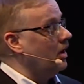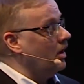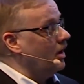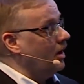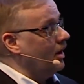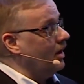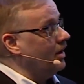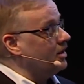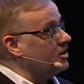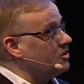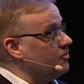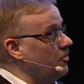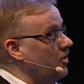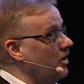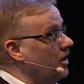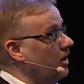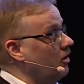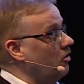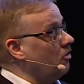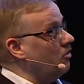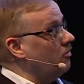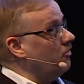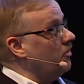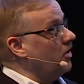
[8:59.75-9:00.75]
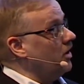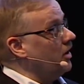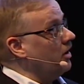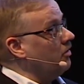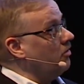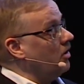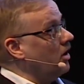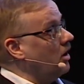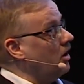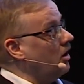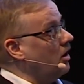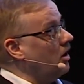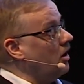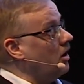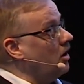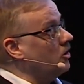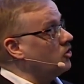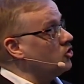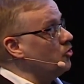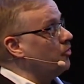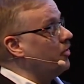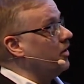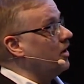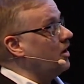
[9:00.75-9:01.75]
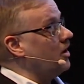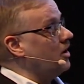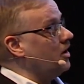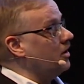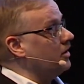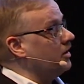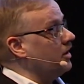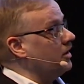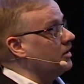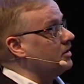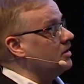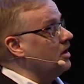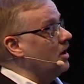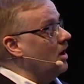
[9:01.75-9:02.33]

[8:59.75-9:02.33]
It's very typical that